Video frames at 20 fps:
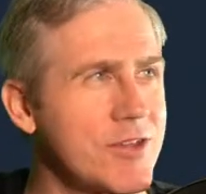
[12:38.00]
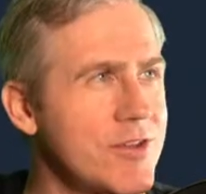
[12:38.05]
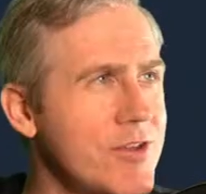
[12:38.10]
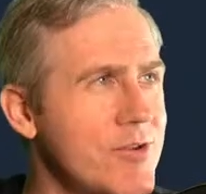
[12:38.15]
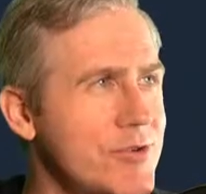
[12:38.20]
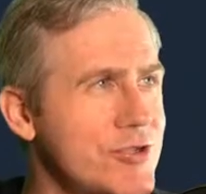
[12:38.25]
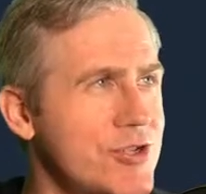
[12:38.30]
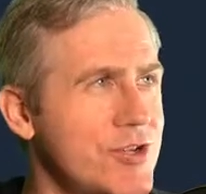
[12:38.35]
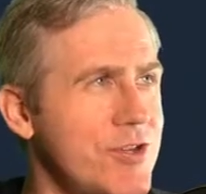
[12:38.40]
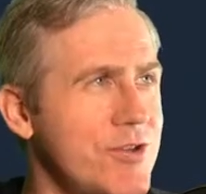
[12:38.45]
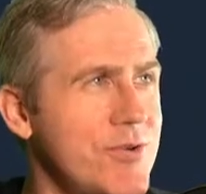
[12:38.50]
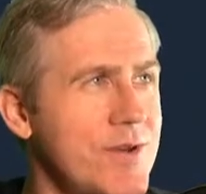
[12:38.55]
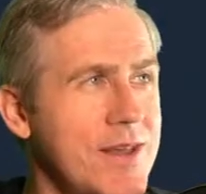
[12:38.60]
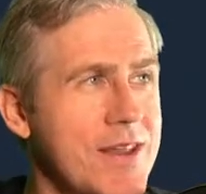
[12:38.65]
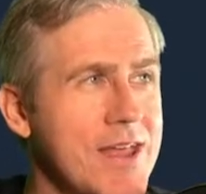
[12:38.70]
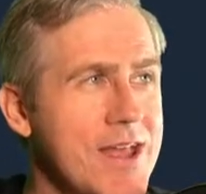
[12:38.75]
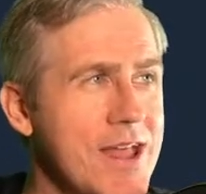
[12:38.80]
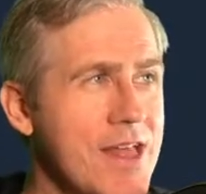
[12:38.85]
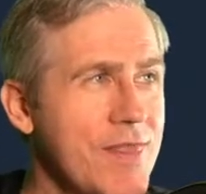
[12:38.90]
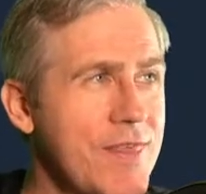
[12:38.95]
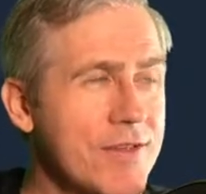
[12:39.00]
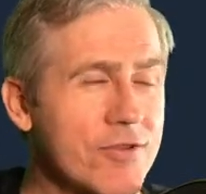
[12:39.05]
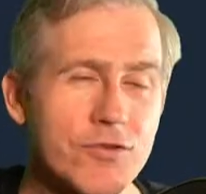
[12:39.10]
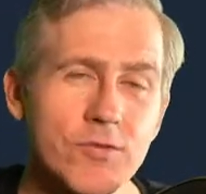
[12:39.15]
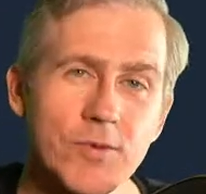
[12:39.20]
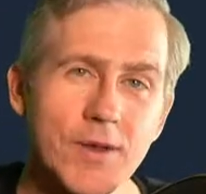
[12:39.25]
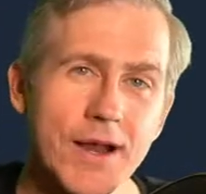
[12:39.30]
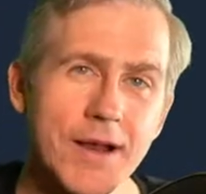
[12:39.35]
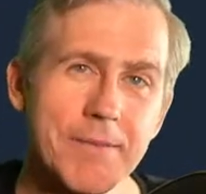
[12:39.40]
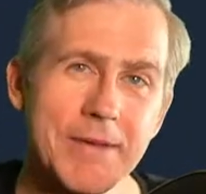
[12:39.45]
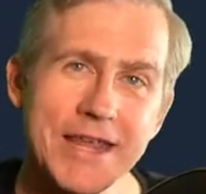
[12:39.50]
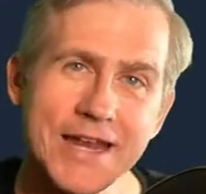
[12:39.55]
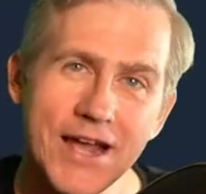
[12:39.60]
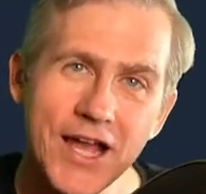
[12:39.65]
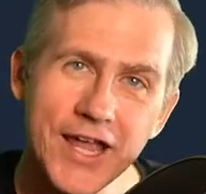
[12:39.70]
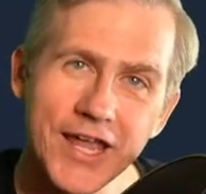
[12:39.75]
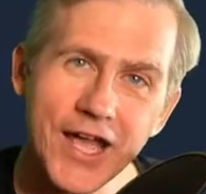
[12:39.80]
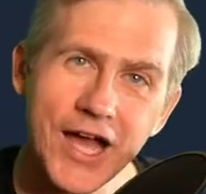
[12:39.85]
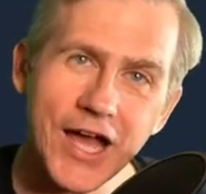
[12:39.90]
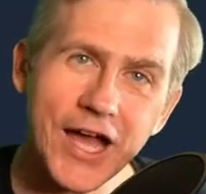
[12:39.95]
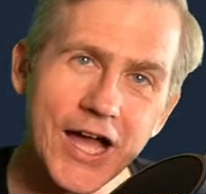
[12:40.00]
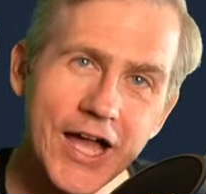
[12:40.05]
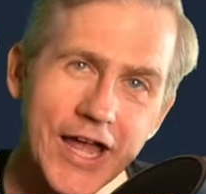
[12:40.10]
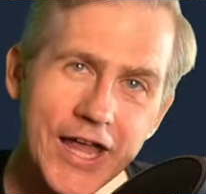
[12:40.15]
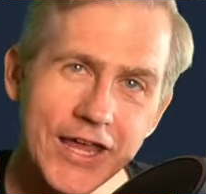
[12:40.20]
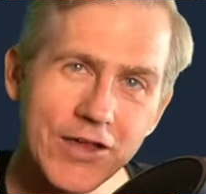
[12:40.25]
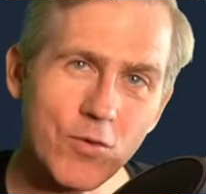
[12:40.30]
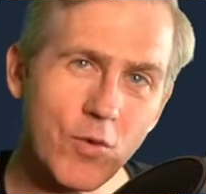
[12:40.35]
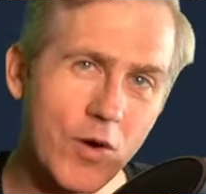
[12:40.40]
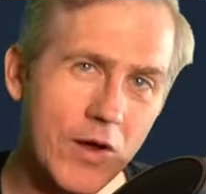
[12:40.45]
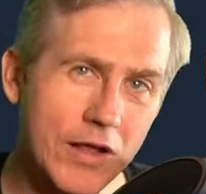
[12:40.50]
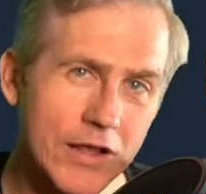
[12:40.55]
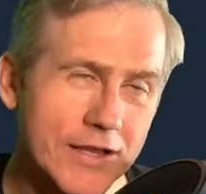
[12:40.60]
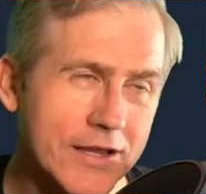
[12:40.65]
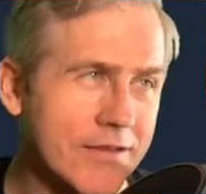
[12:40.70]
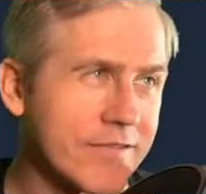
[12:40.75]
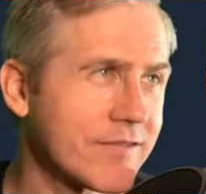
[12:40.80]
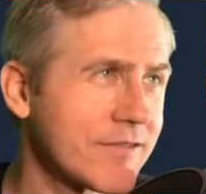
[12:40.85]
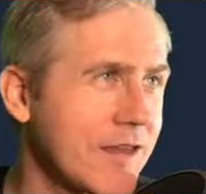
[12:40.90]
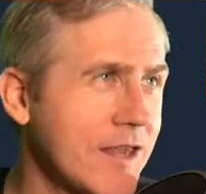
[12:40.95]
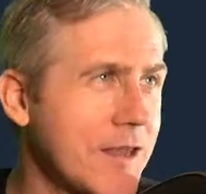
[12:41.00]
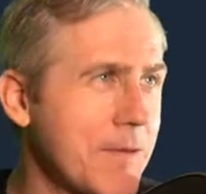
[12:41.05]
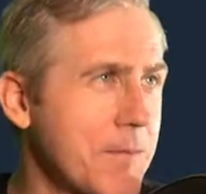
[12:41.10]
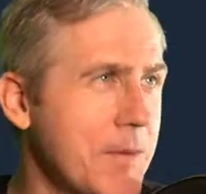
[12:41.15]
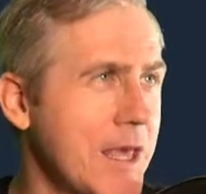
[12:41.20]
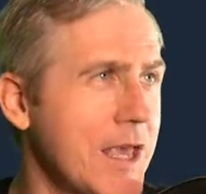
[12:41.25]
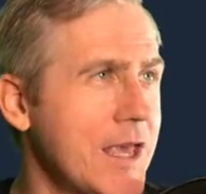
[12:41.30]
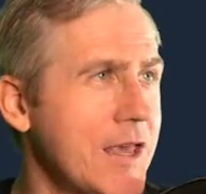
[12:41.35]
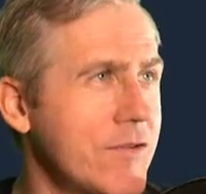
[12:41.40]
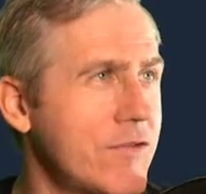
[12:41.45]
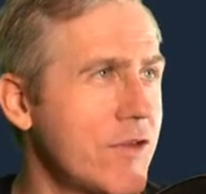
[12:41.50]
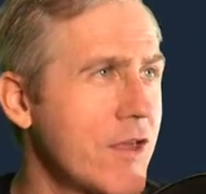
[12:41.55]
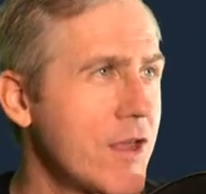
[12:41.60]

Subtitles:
know what you're doing. This is what I mean. A high quality Steam page